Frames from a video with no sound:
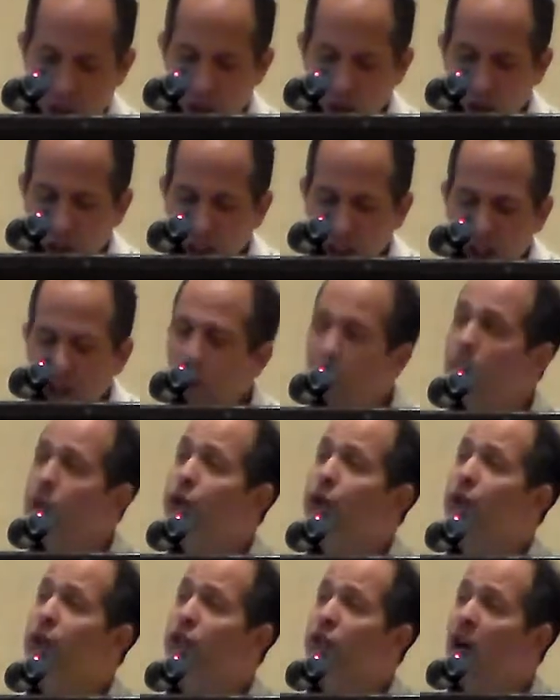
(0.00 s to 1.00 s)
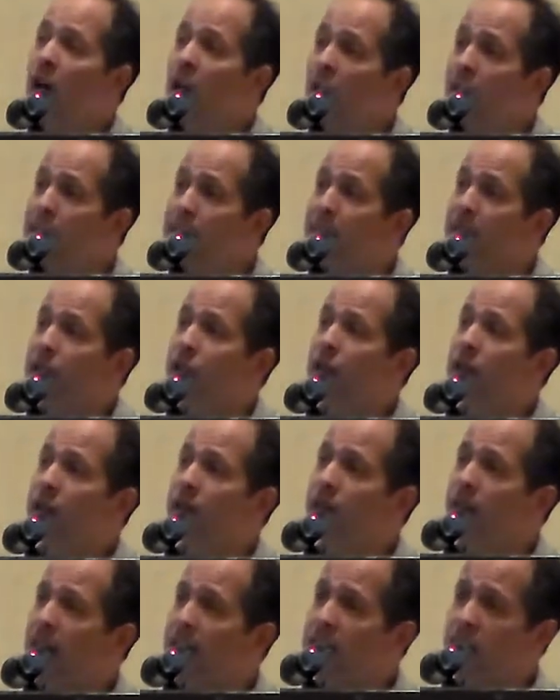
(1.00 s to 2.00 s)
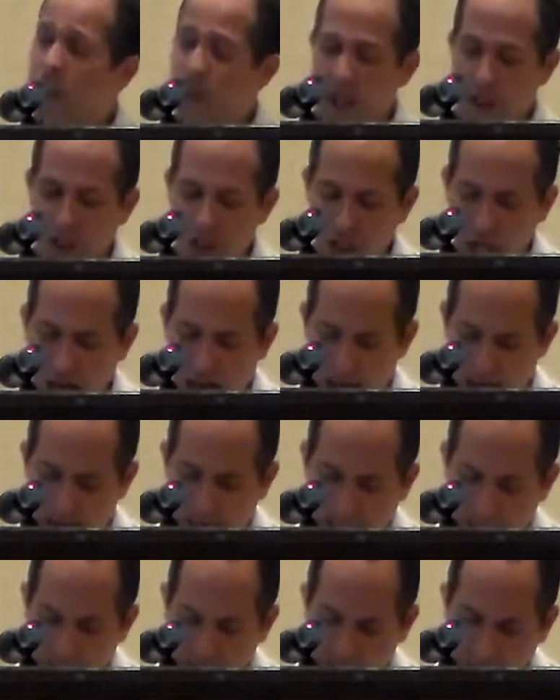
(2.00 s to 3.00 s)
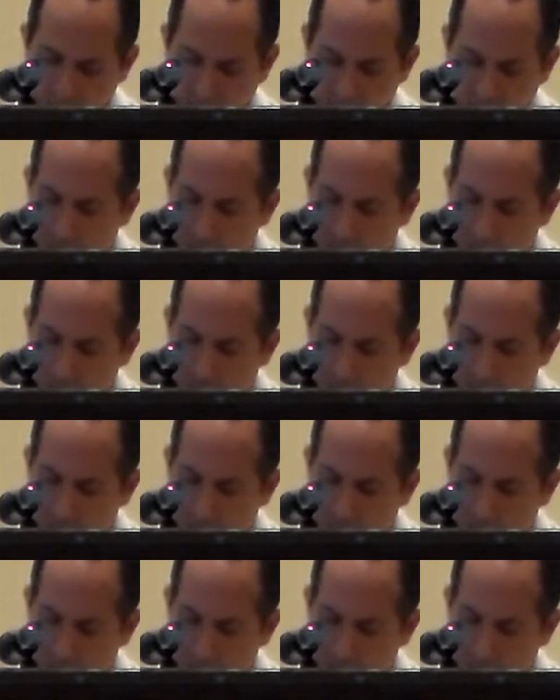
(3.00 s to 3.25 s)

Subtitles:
Certainly closer in time to the events than today.